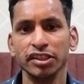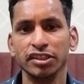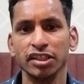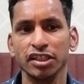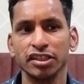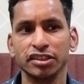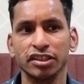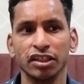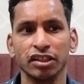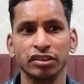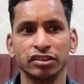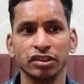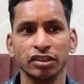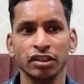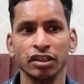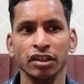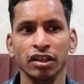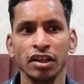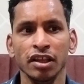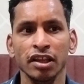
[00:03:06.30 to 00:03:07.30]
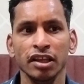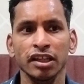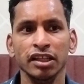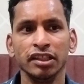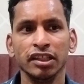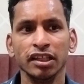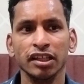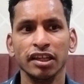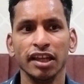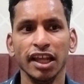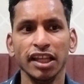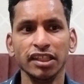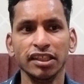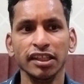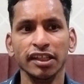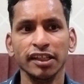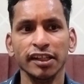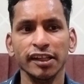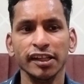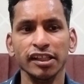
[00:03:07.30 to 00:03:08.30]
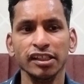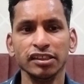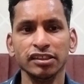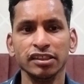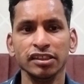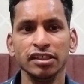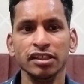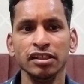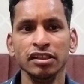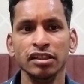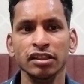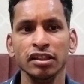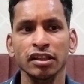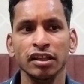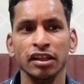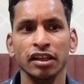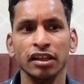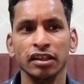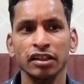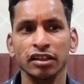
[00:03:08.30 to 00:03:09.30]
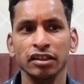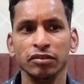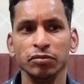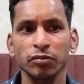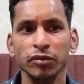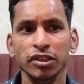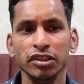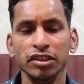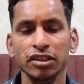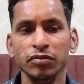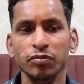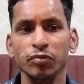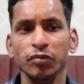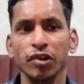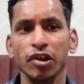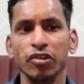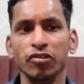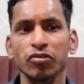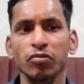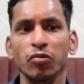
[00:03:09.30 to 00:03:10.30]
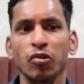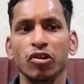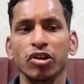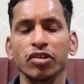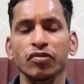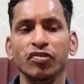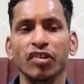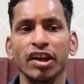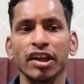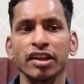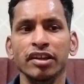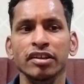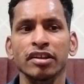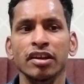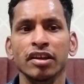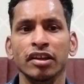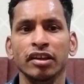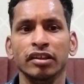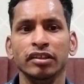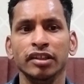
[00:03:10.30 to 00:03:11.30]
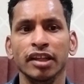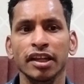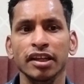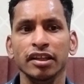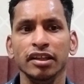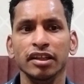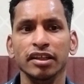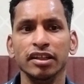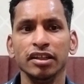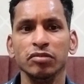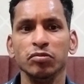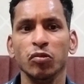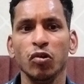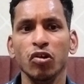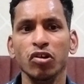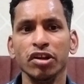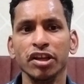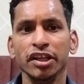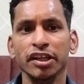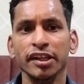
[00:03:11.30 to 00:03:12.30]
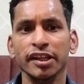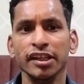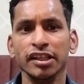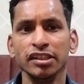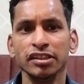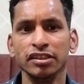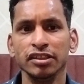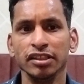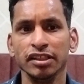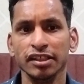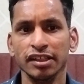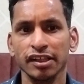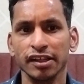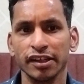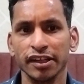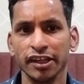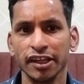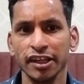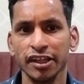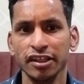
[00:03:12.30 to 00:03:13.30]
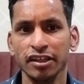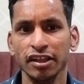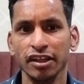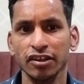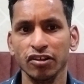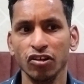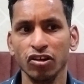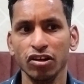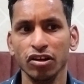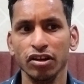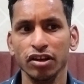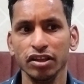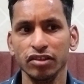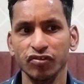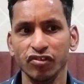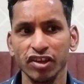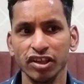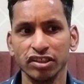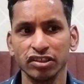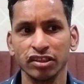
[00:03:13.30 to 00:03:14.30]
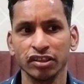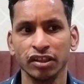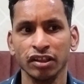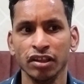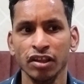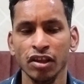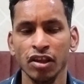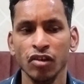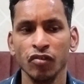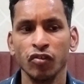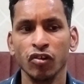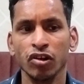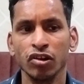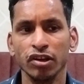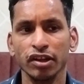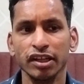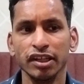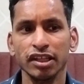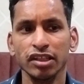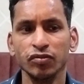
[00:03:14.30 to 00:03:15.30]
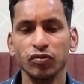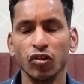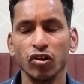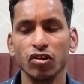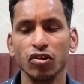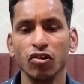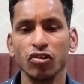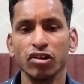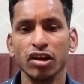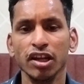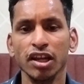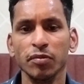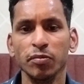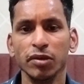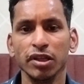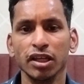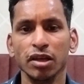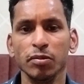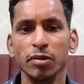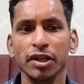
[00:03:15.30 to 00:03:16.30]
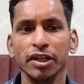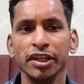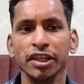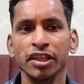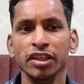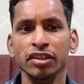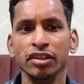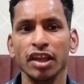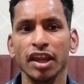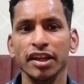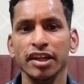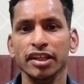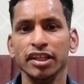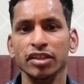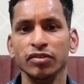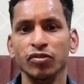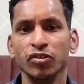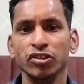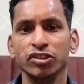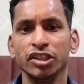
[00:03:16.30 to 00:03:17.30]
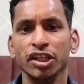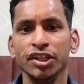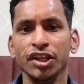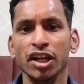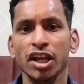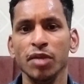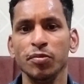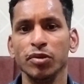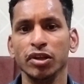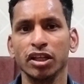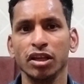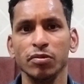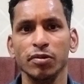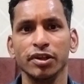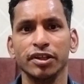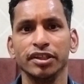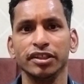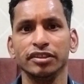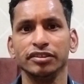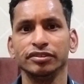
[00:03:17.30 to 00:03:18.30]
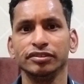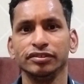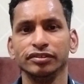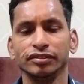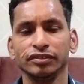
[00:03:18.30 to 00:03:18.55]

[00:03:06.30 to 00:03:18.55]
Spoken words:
researchers. It is less rigorous, to modified, then it is more rigorous, it is rigid and not, it's fixed. It is for local applicability and it is for general applicability.